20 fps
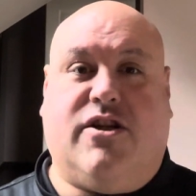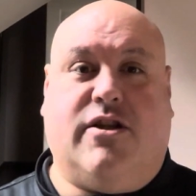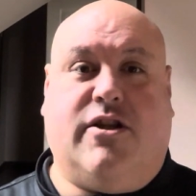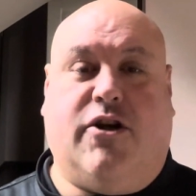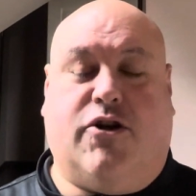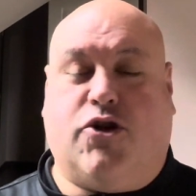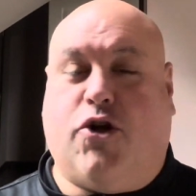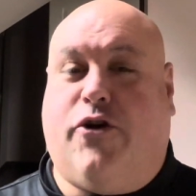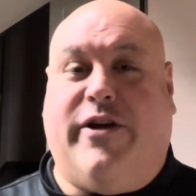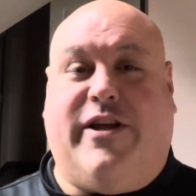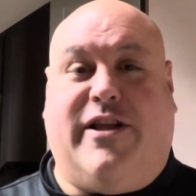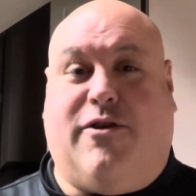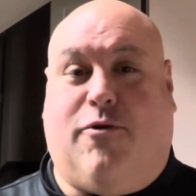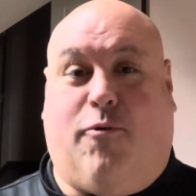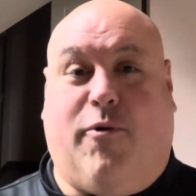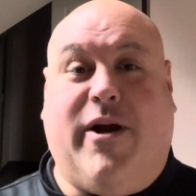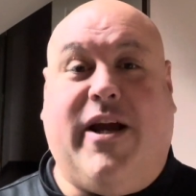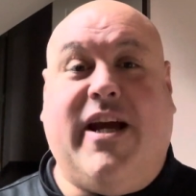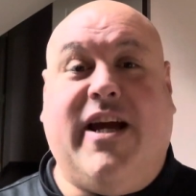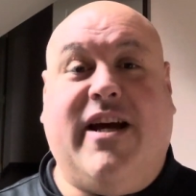There's only
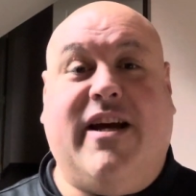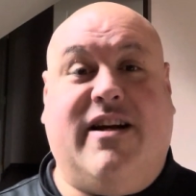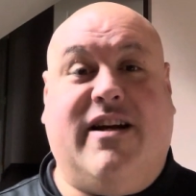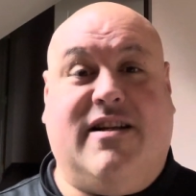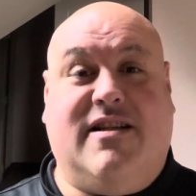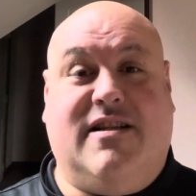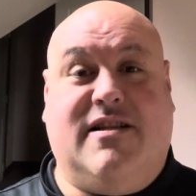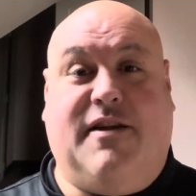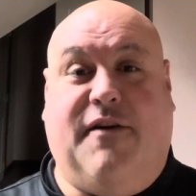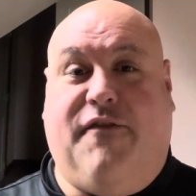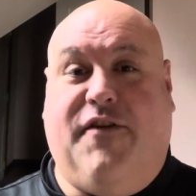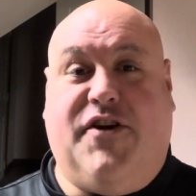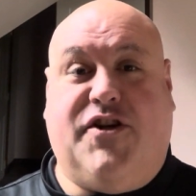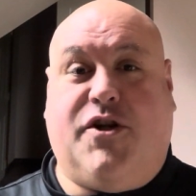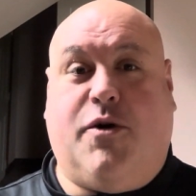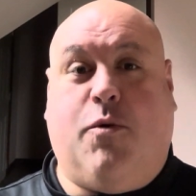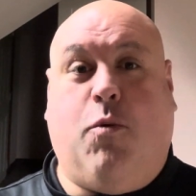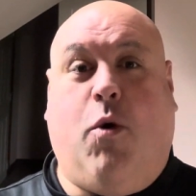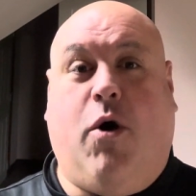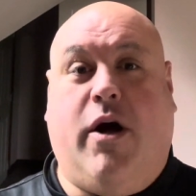3
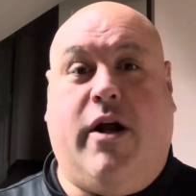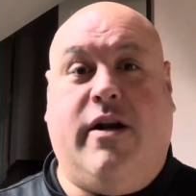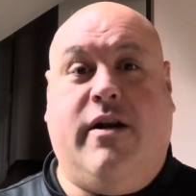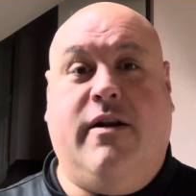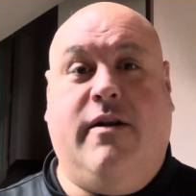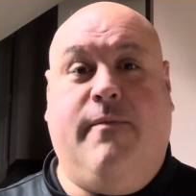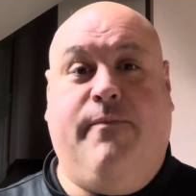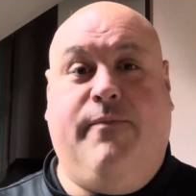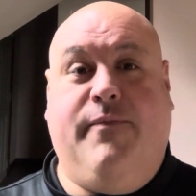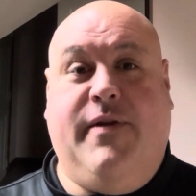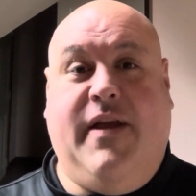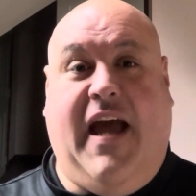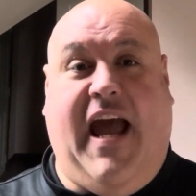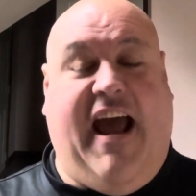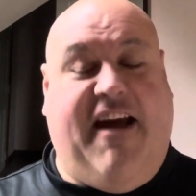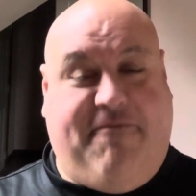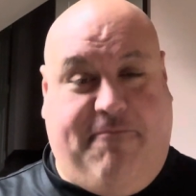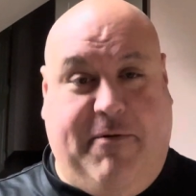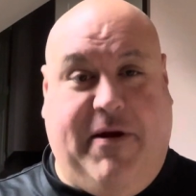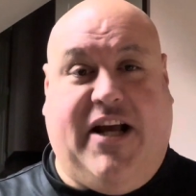Division
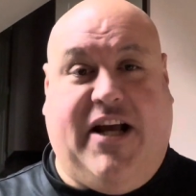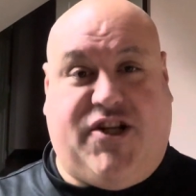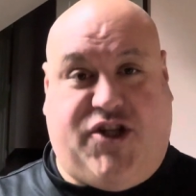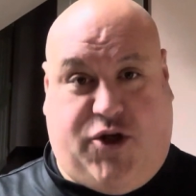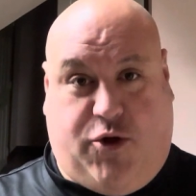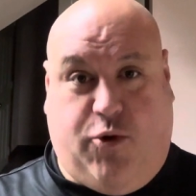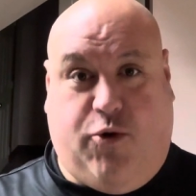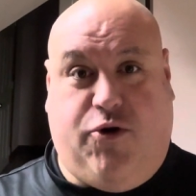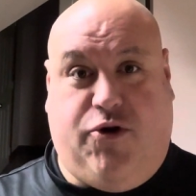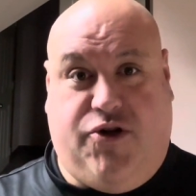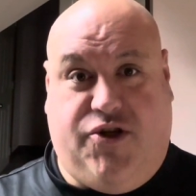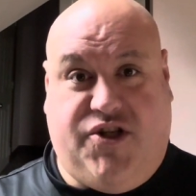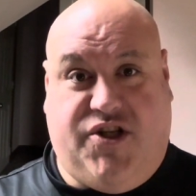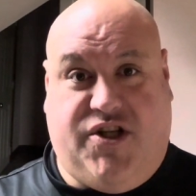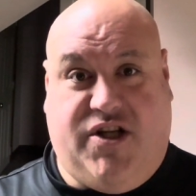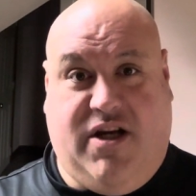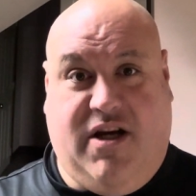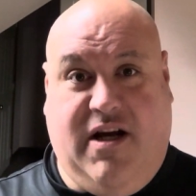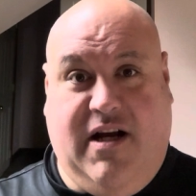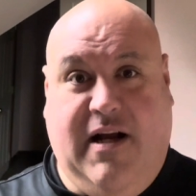I FBS
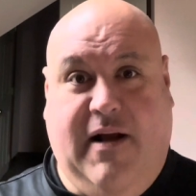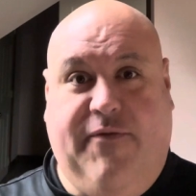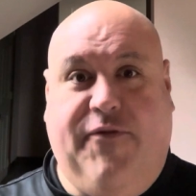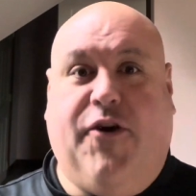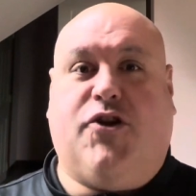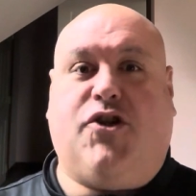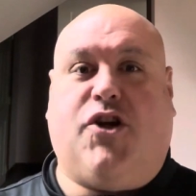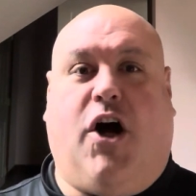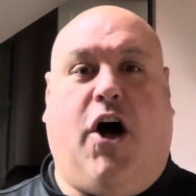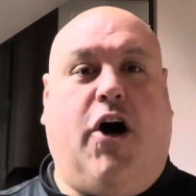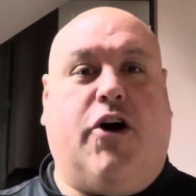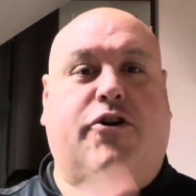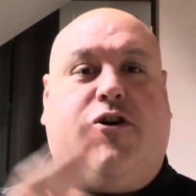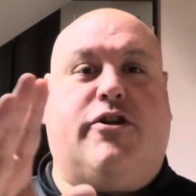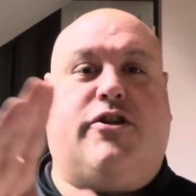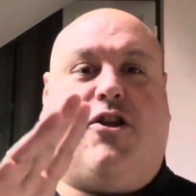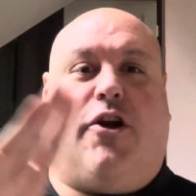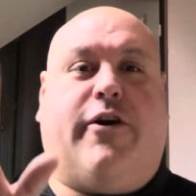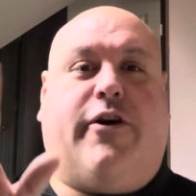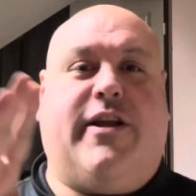schools. There's
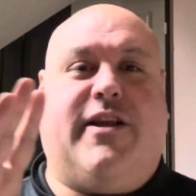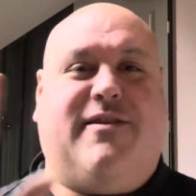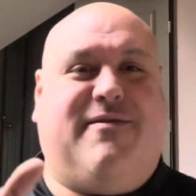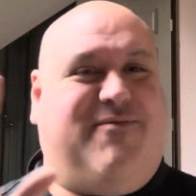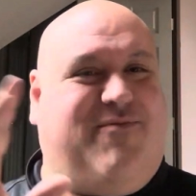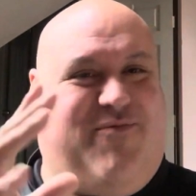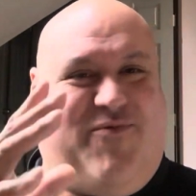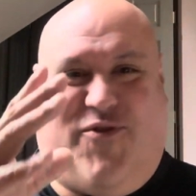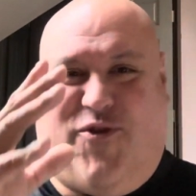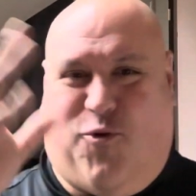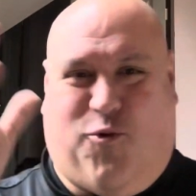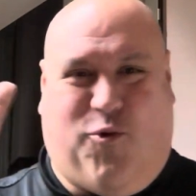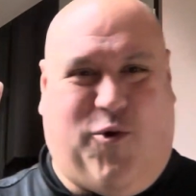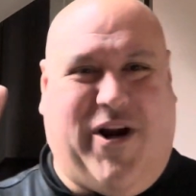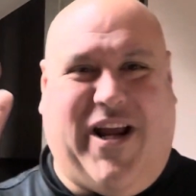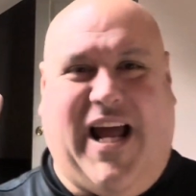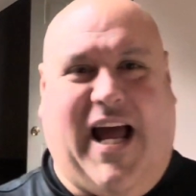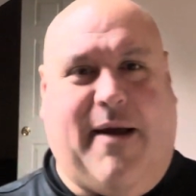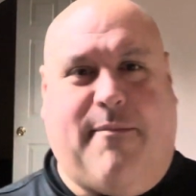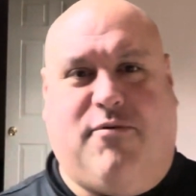
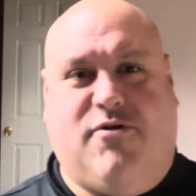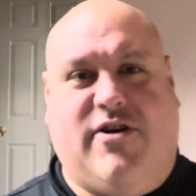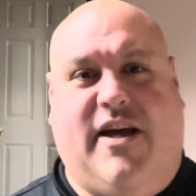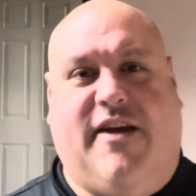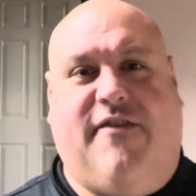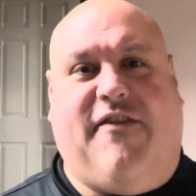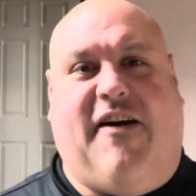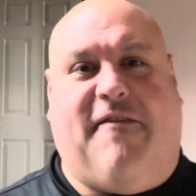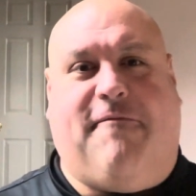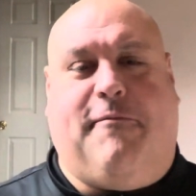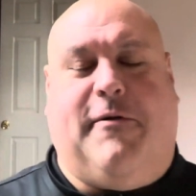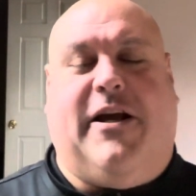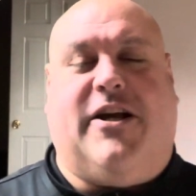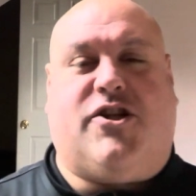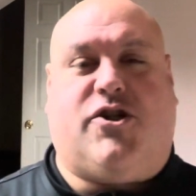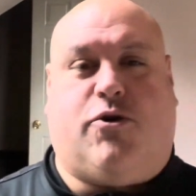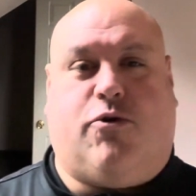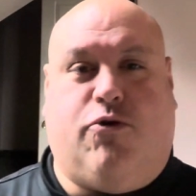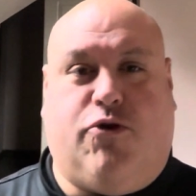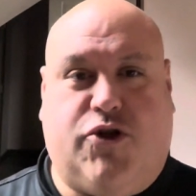133, I believe, FBS
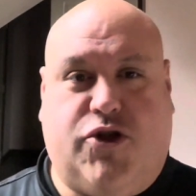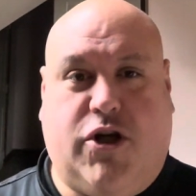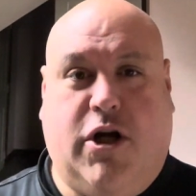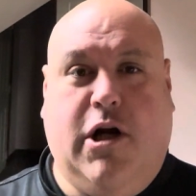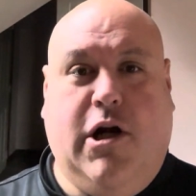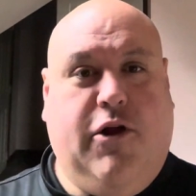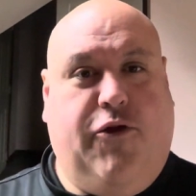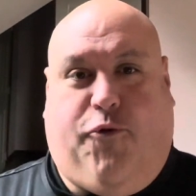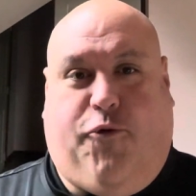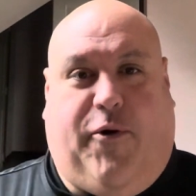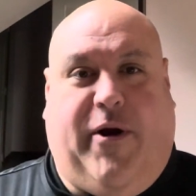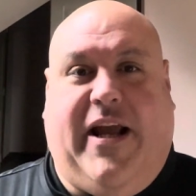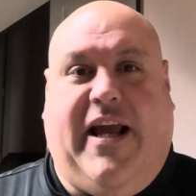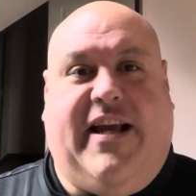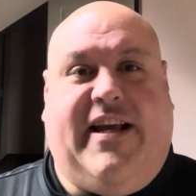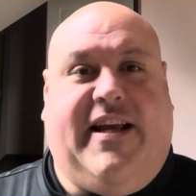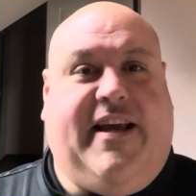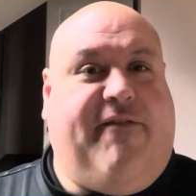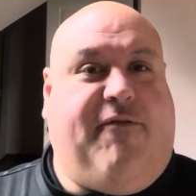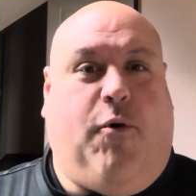schools.
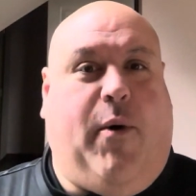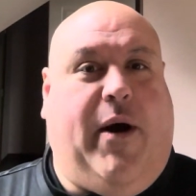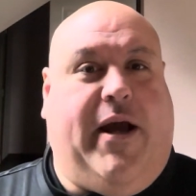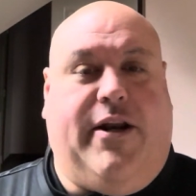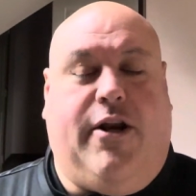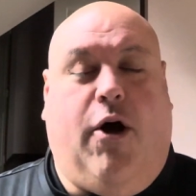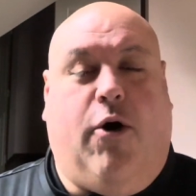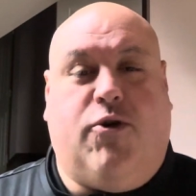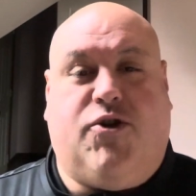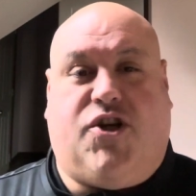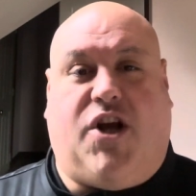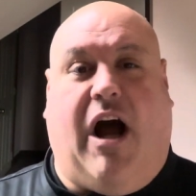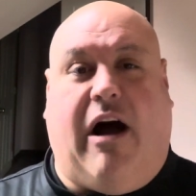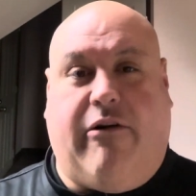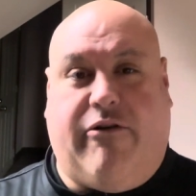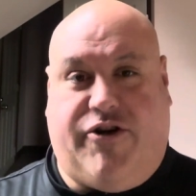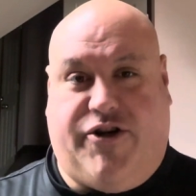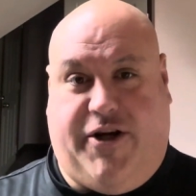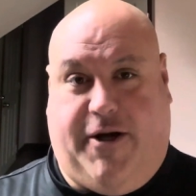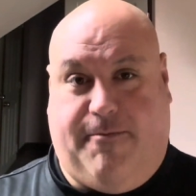3 give away no
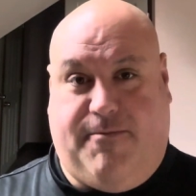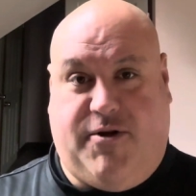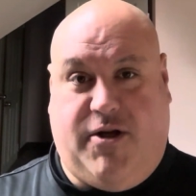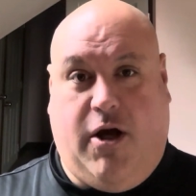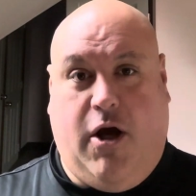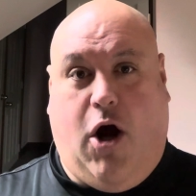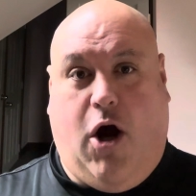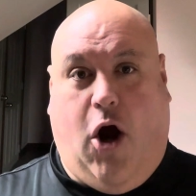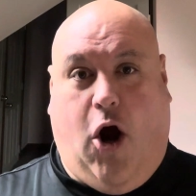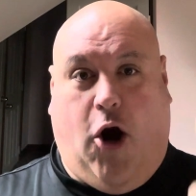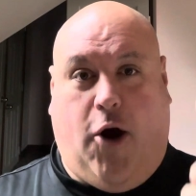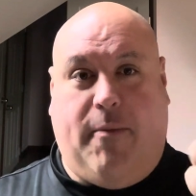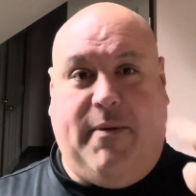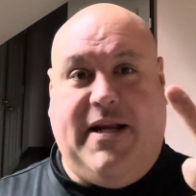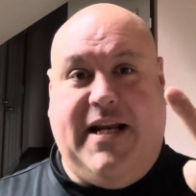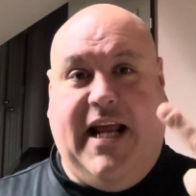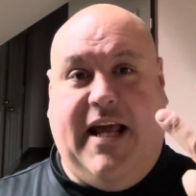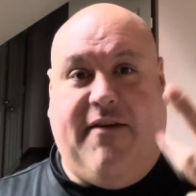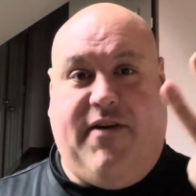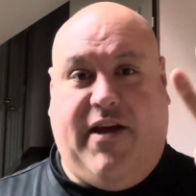scholarships.
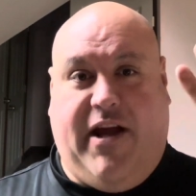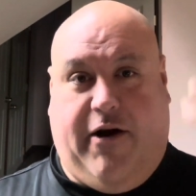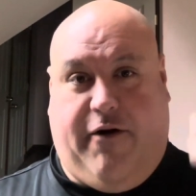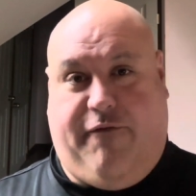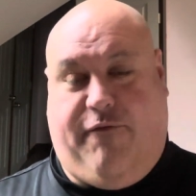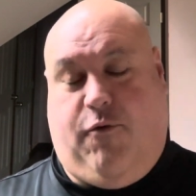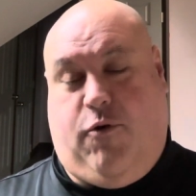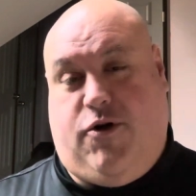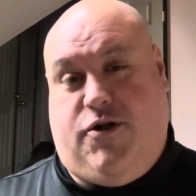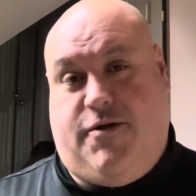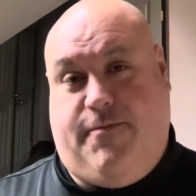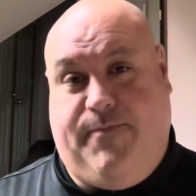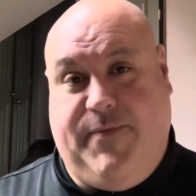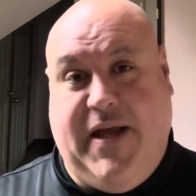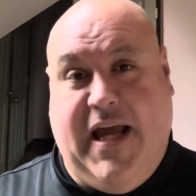Army, Navy, Air Force.